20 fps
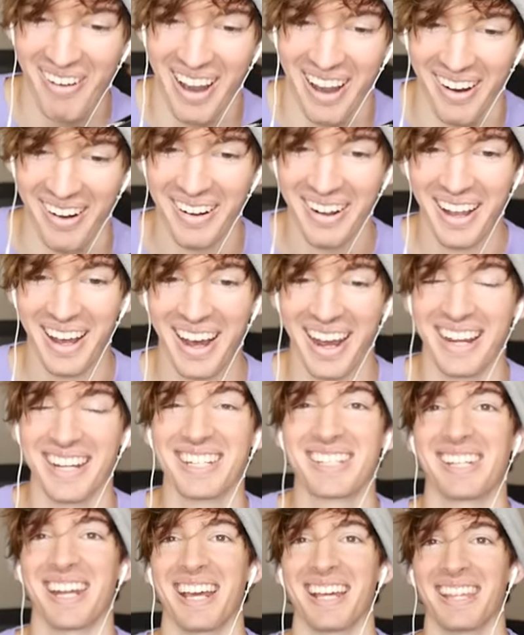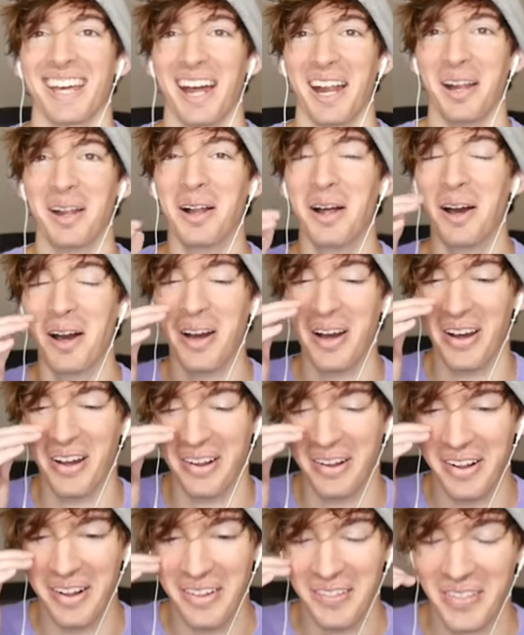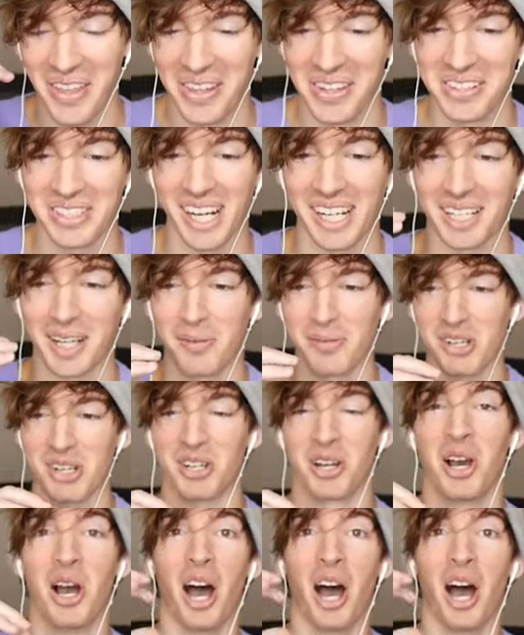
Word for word: how I say that. Then this guy comes in.